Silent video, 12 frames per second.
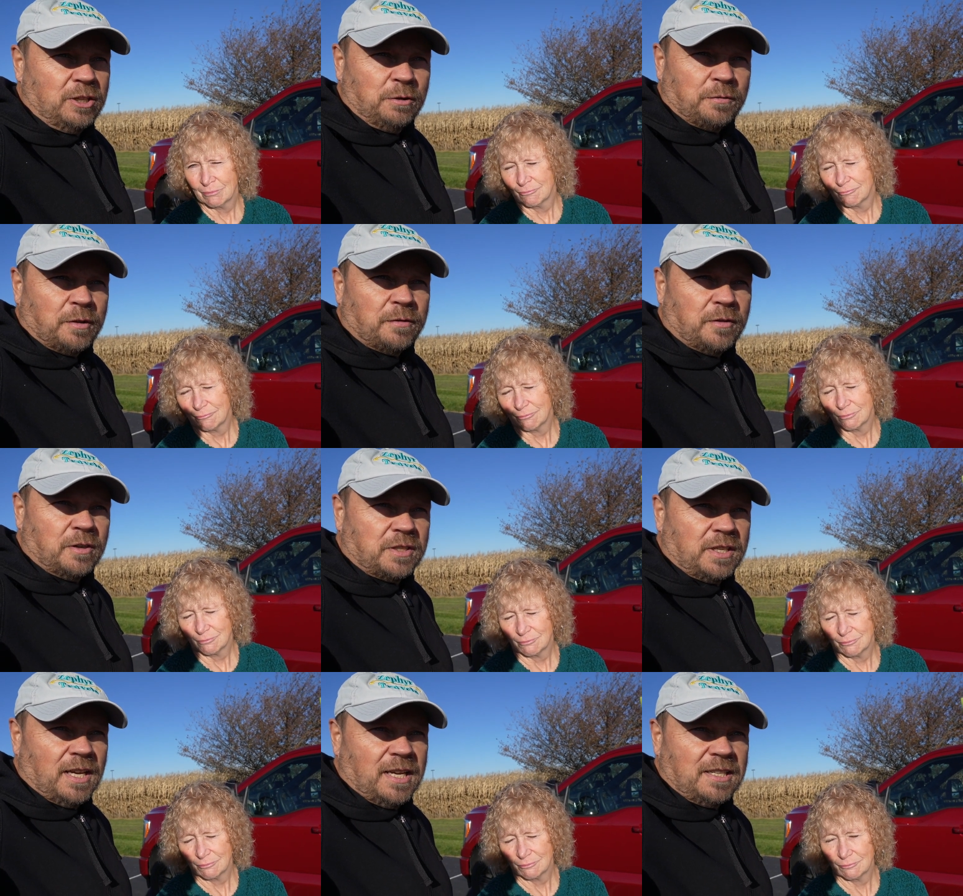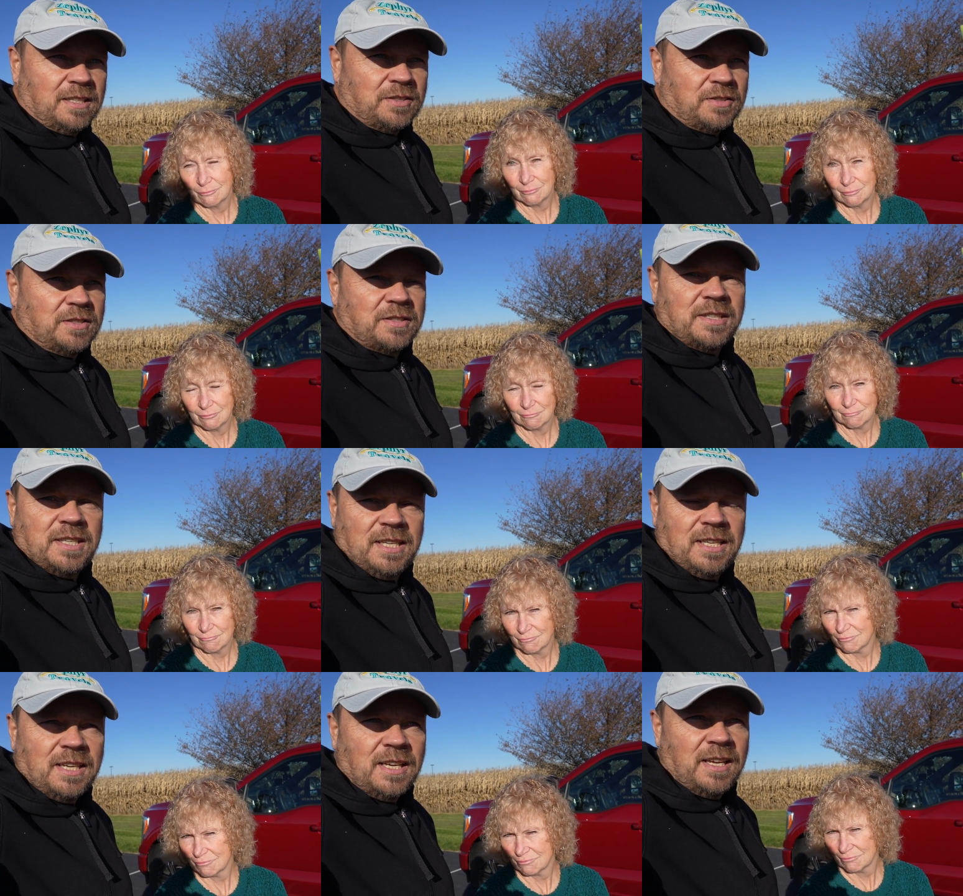Speaker 1: do for the first night, and this is
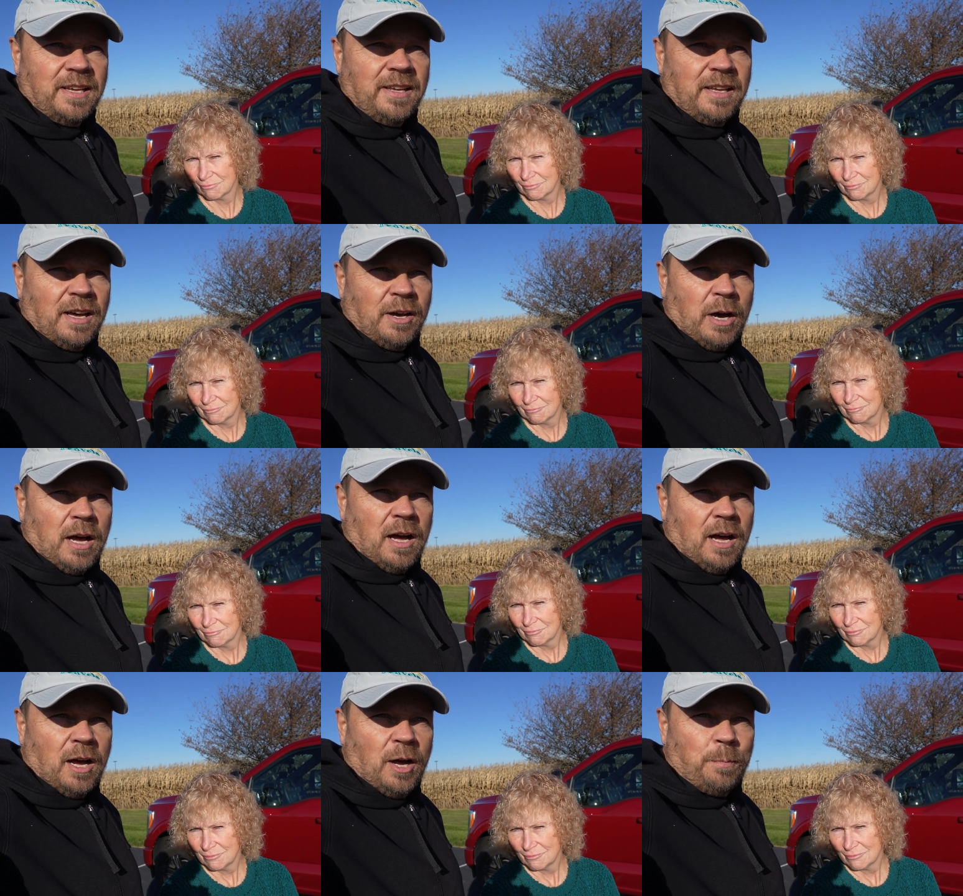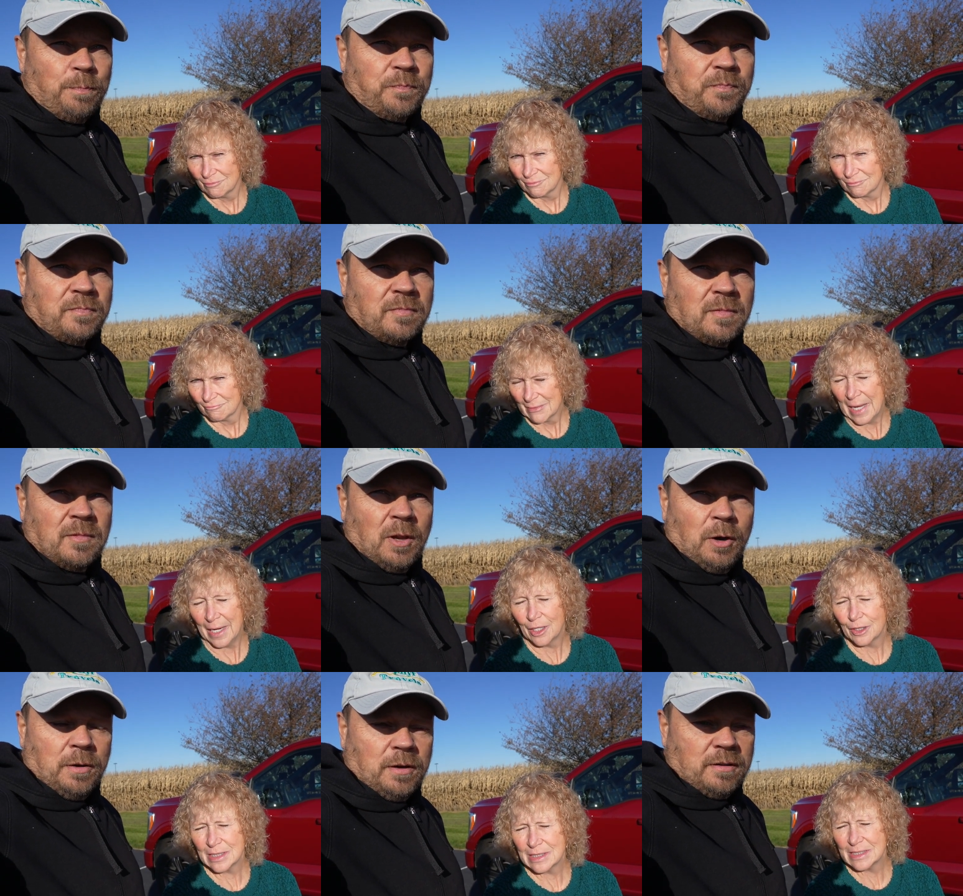the um,
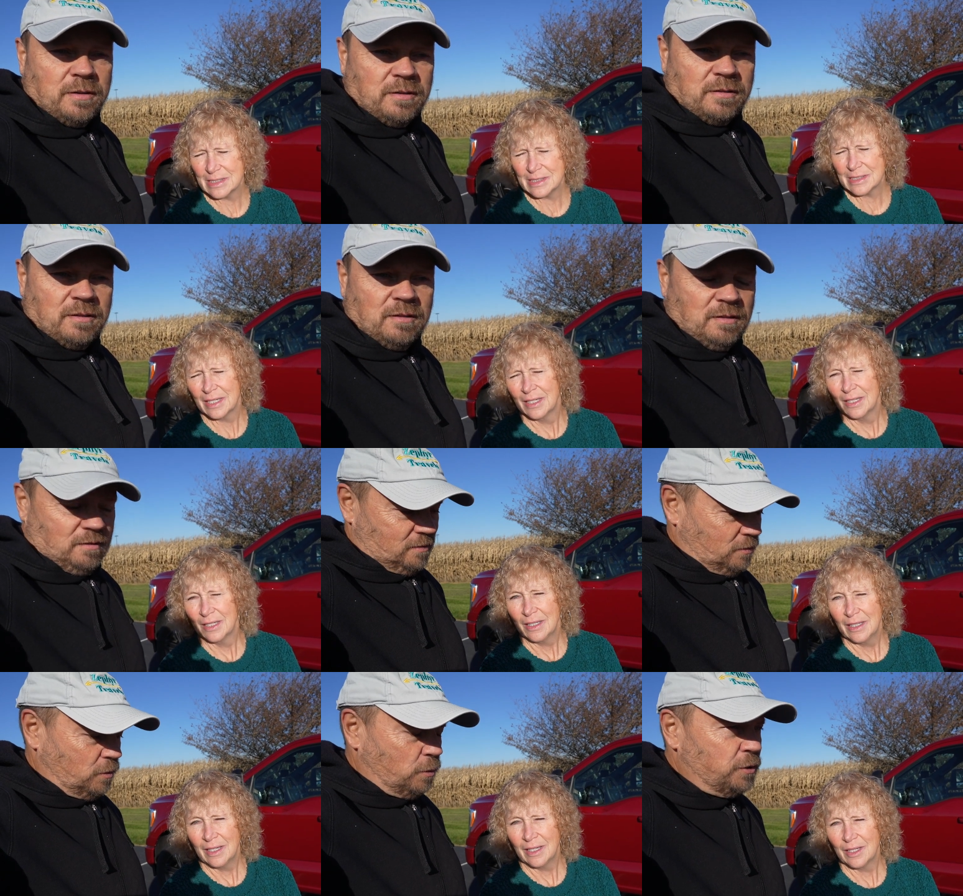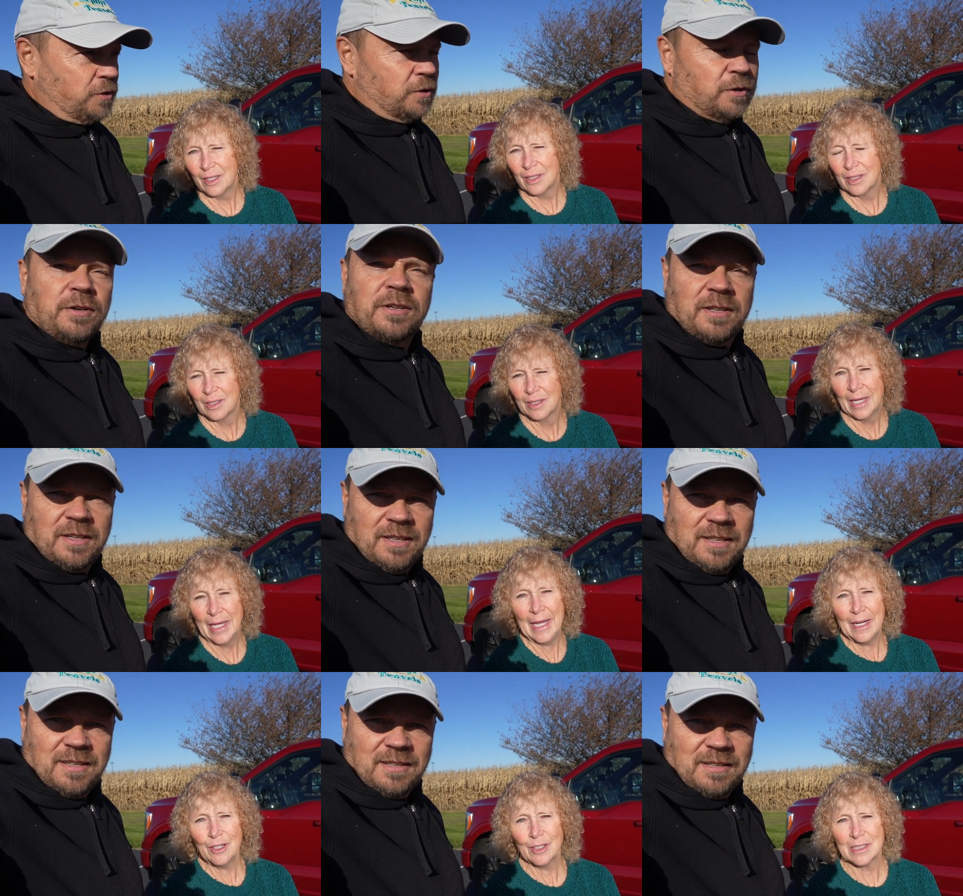Harrah's. Hoosier.
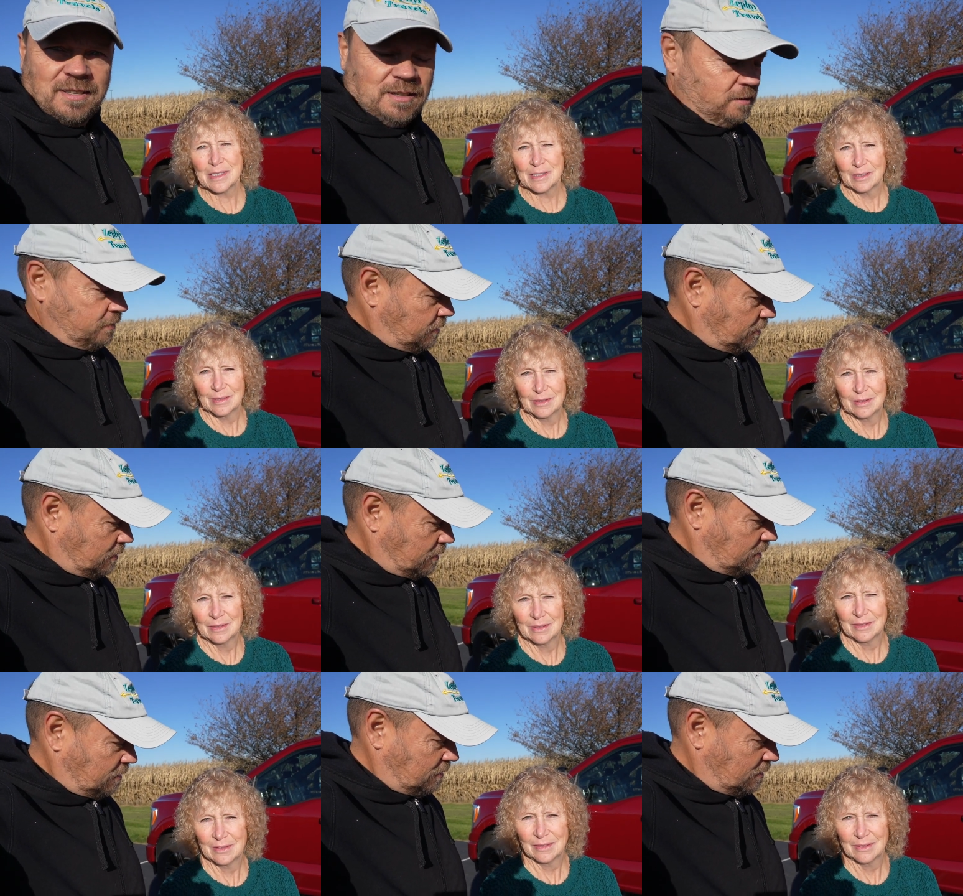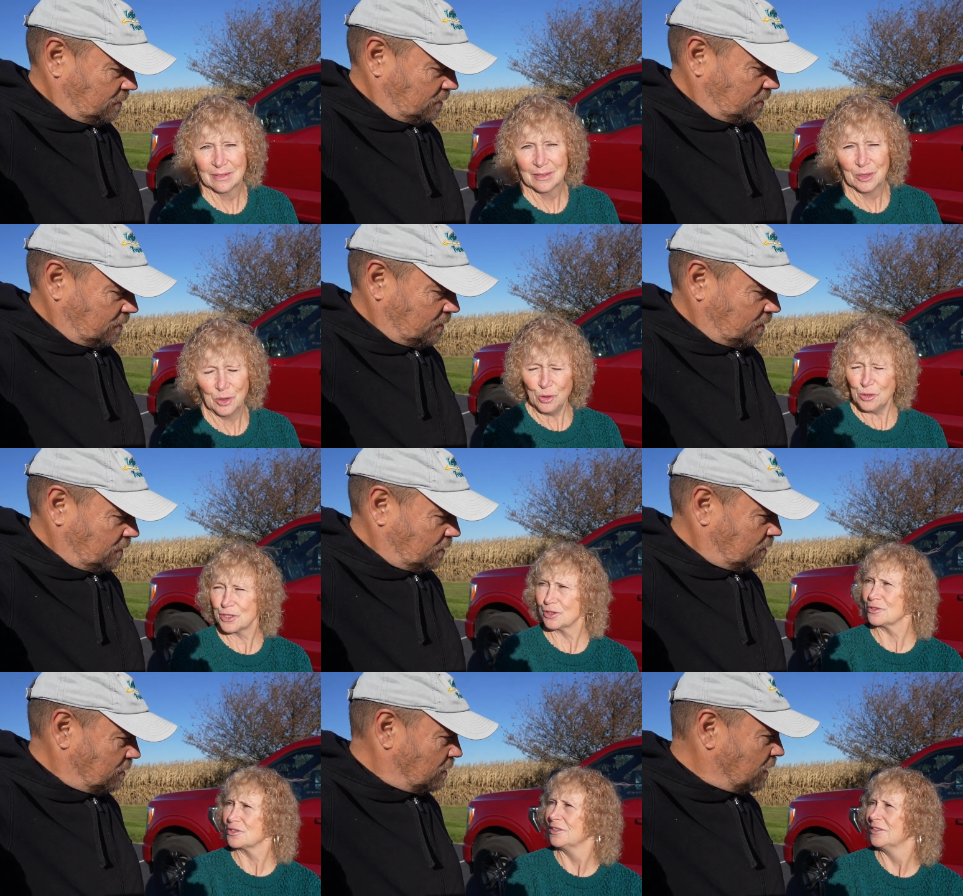
Speaker 2: Harrah's.
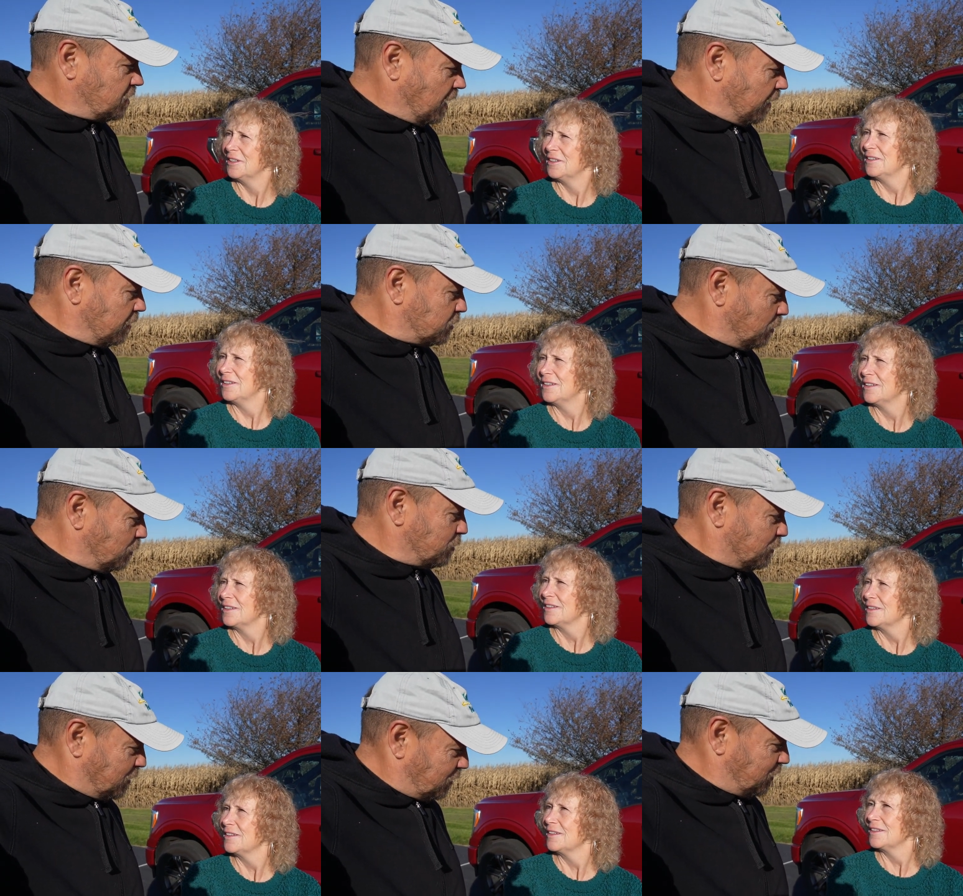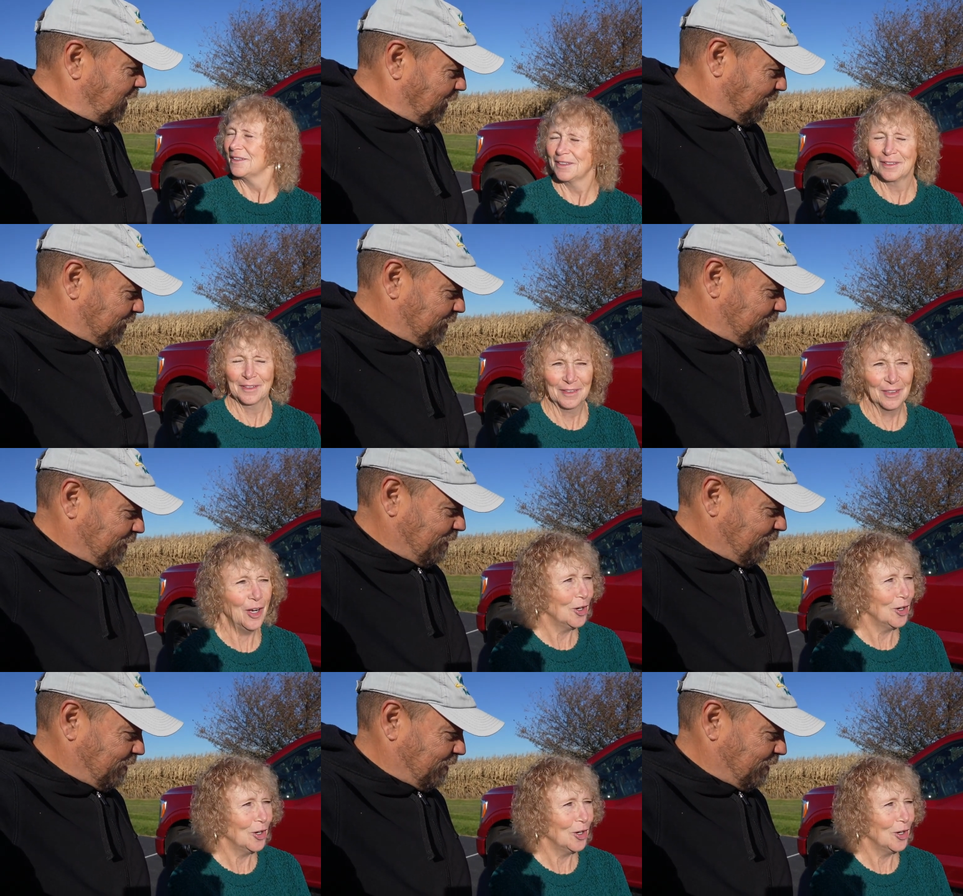Hoosiers?
Speaker 1: It's Harrah's Hoosiers Casino.
Speaker 2: Oh,